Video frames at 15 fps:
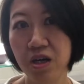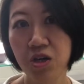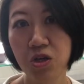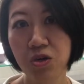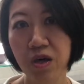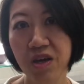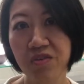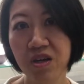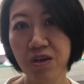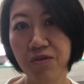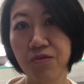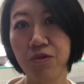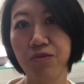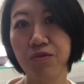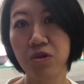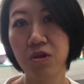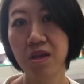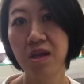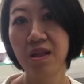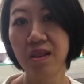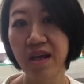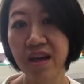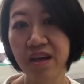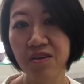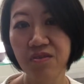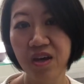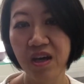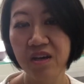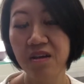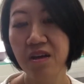you know having a fulfilling life
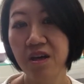and